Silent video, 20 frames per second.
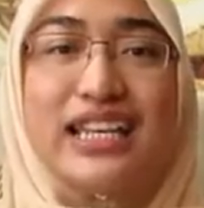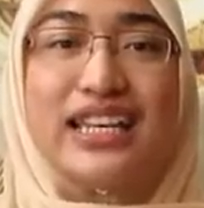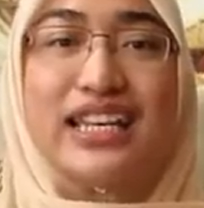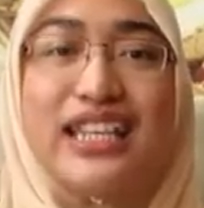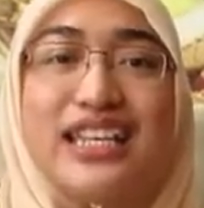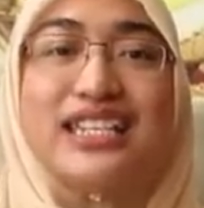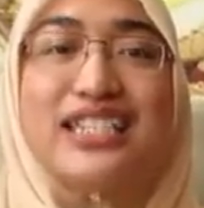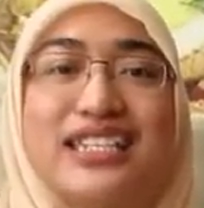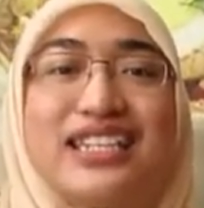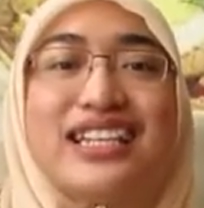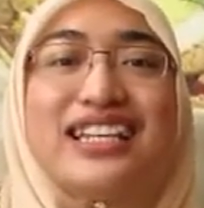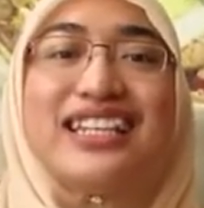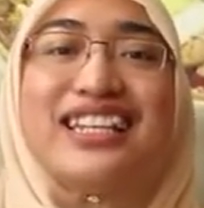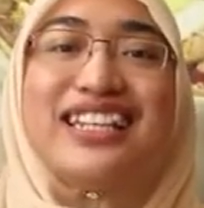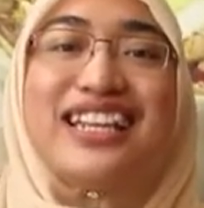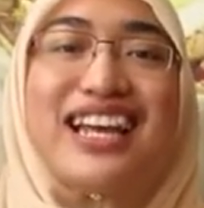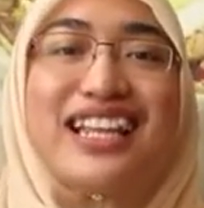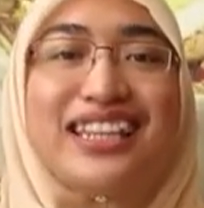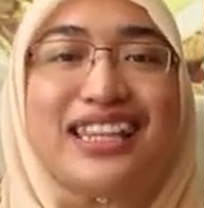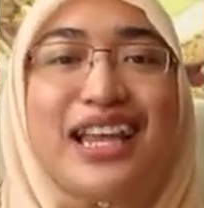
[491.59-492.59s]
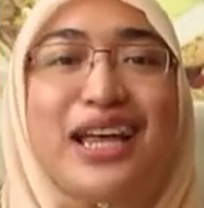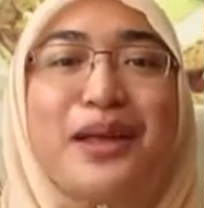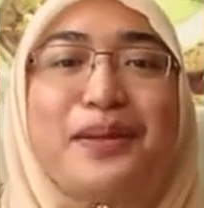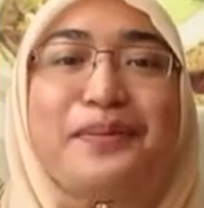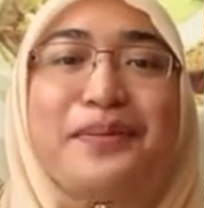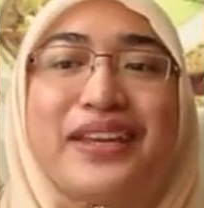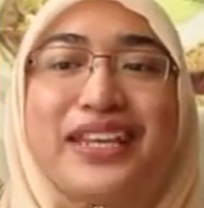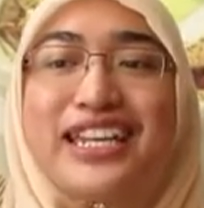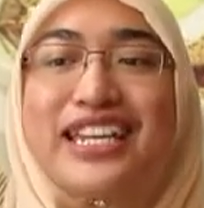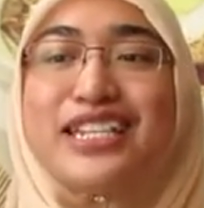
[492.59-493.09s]
Is a data
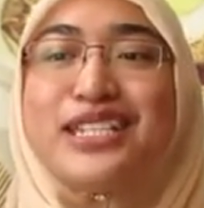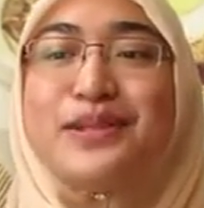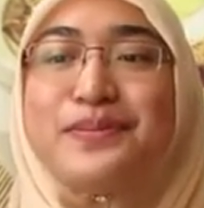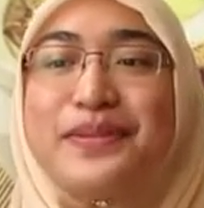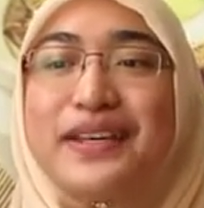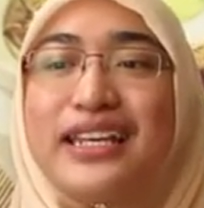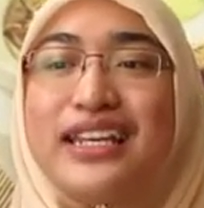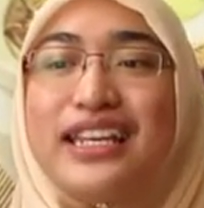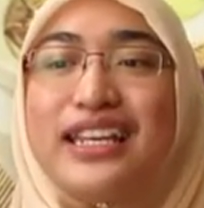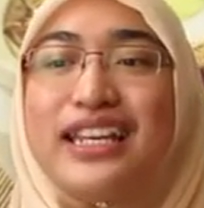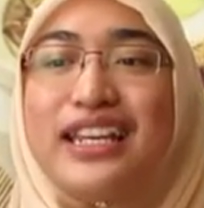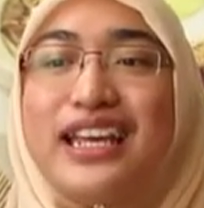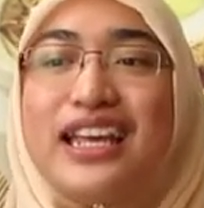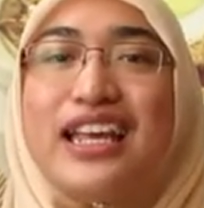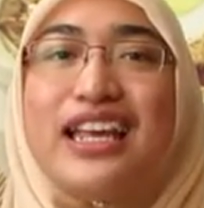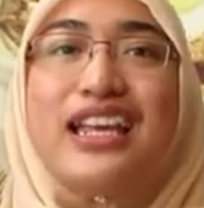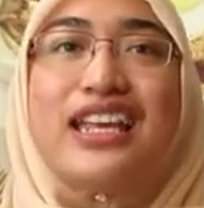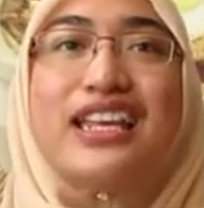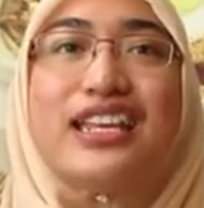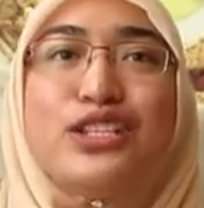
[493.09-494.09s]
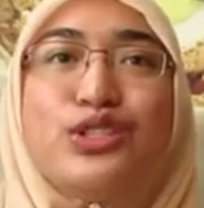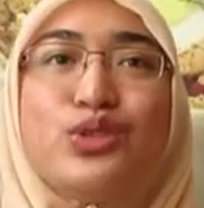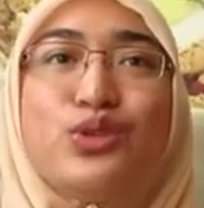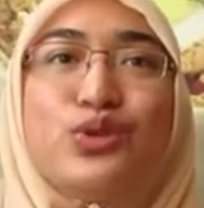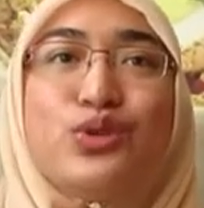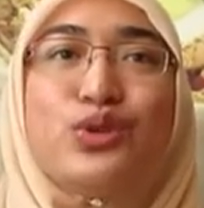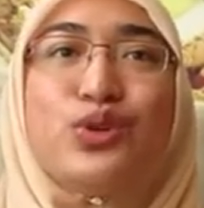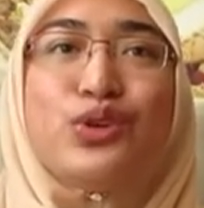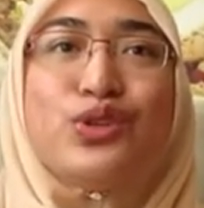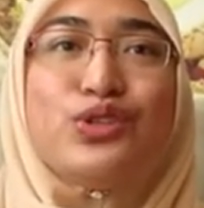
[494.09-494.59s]
management. Is to
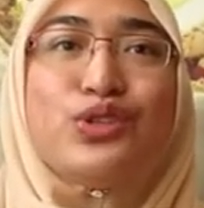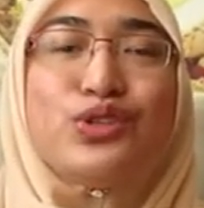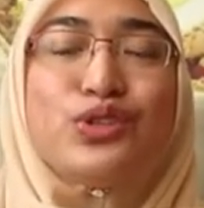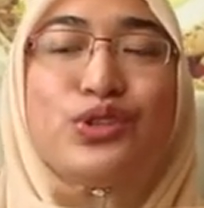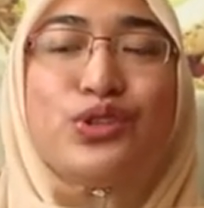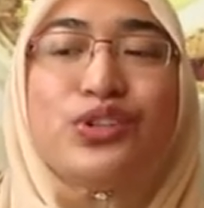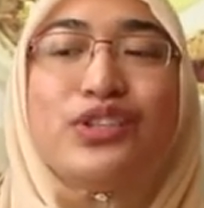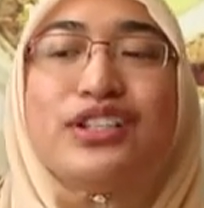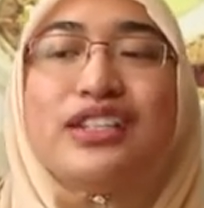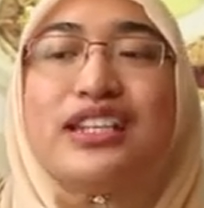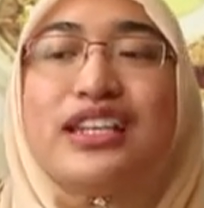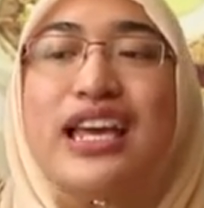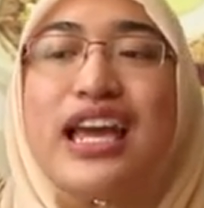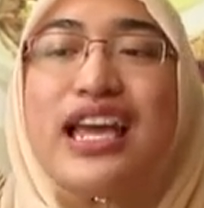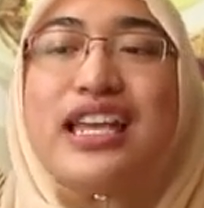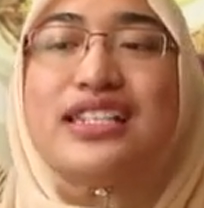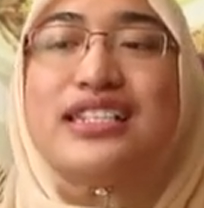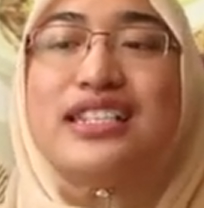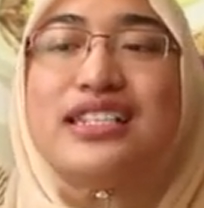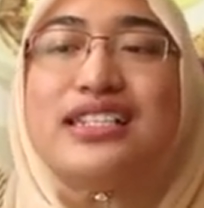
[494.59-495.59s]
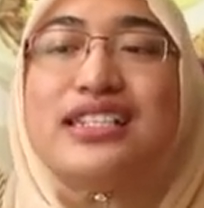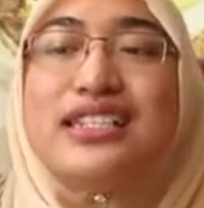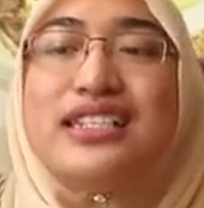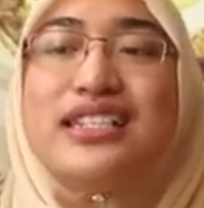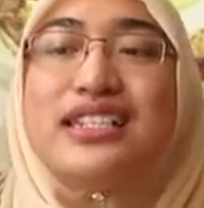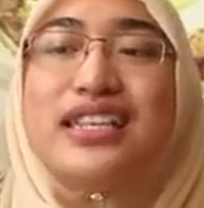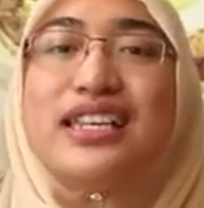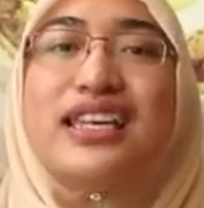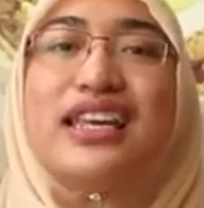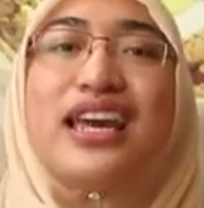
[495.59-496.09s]
control the
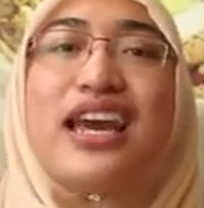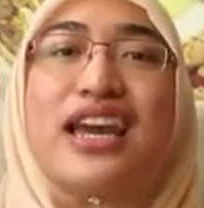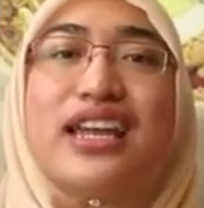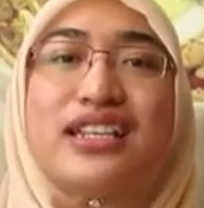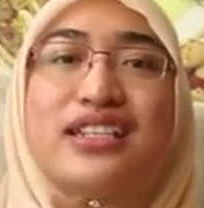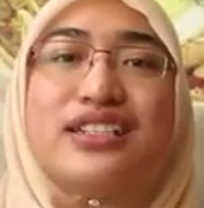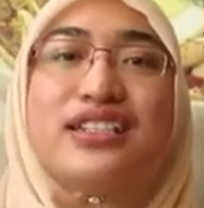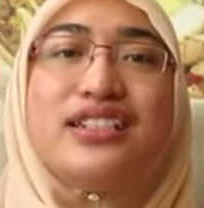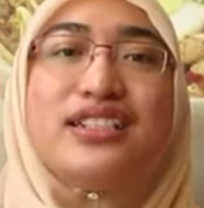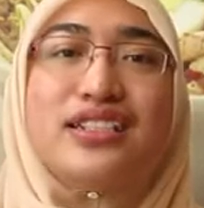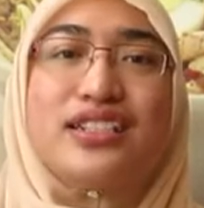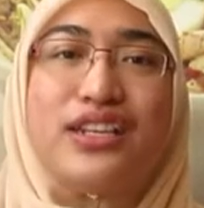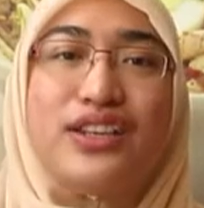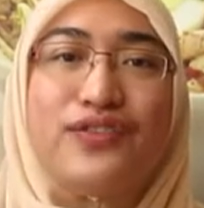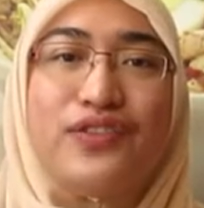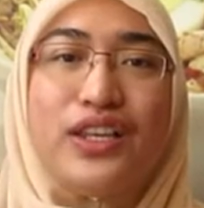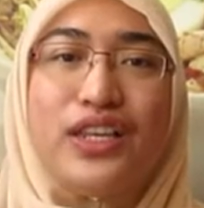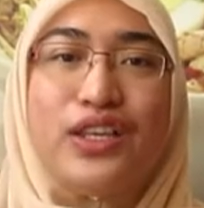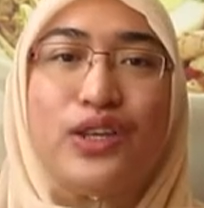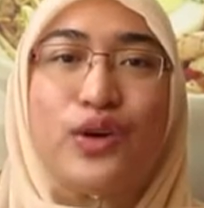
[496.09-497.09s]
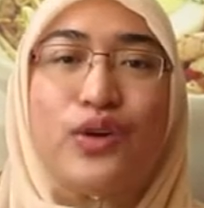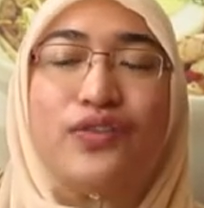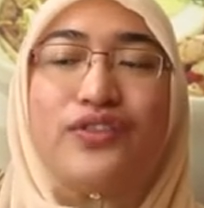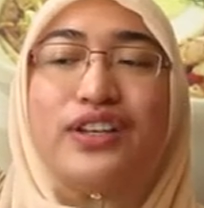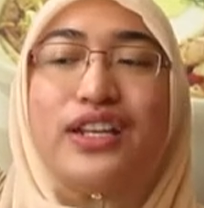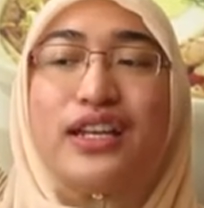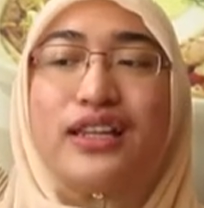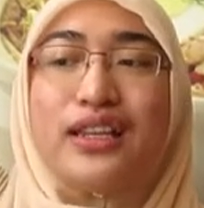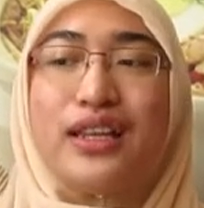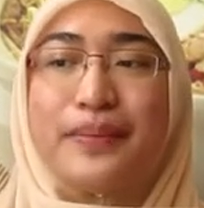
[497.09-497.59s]
existing and retrieving of
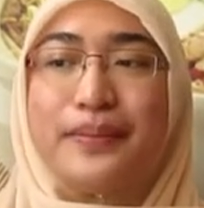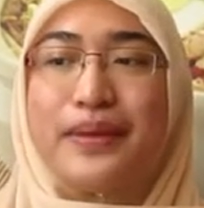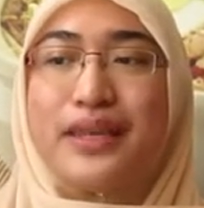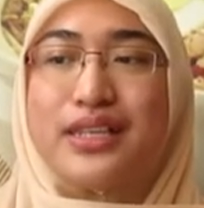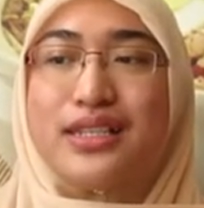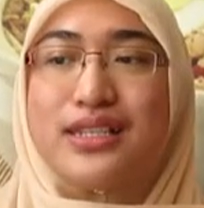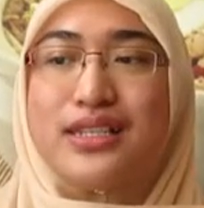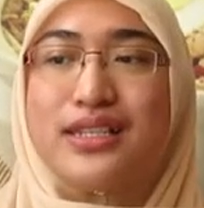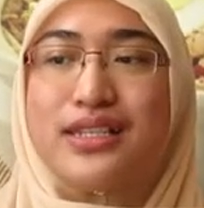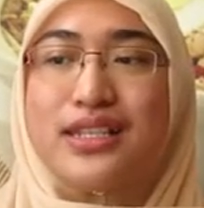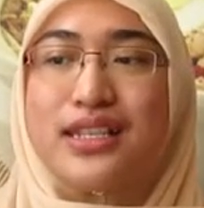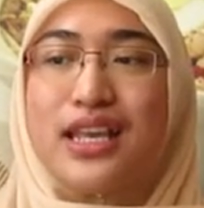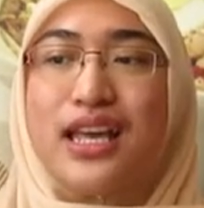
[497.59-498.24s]
database.